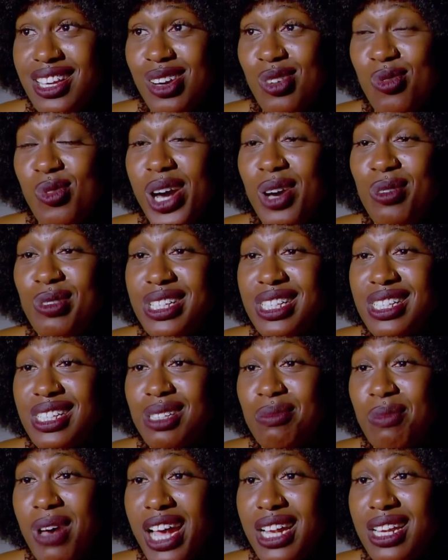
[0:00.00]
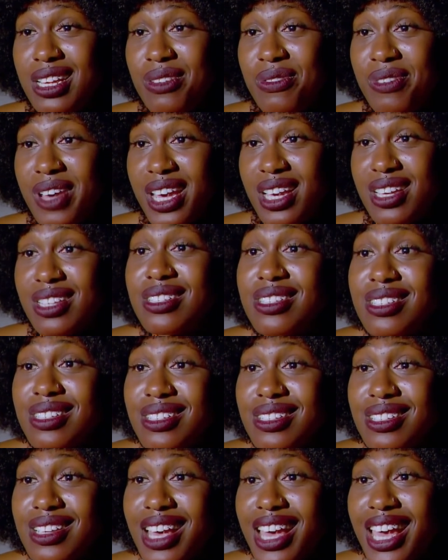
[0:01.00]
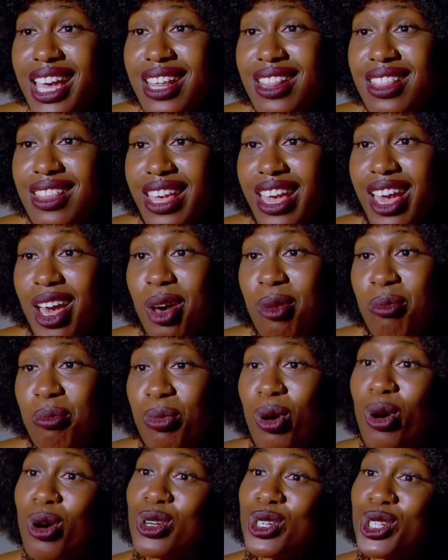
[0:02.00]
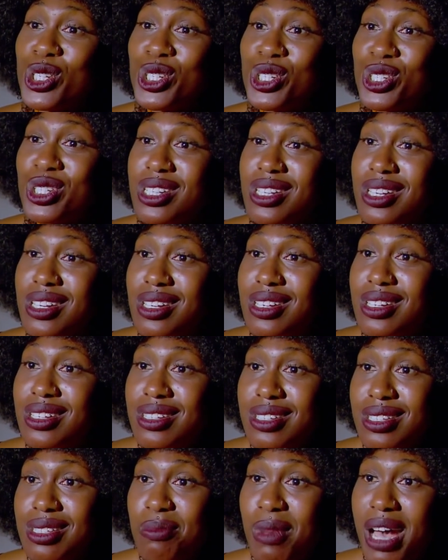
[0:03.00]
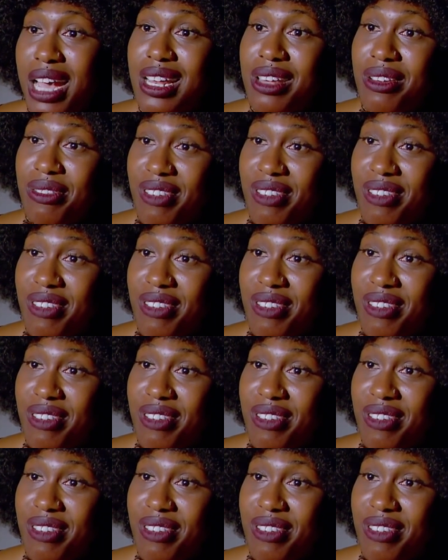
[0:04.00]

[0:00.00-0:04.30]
Where was the smiley face in the um, posh smiley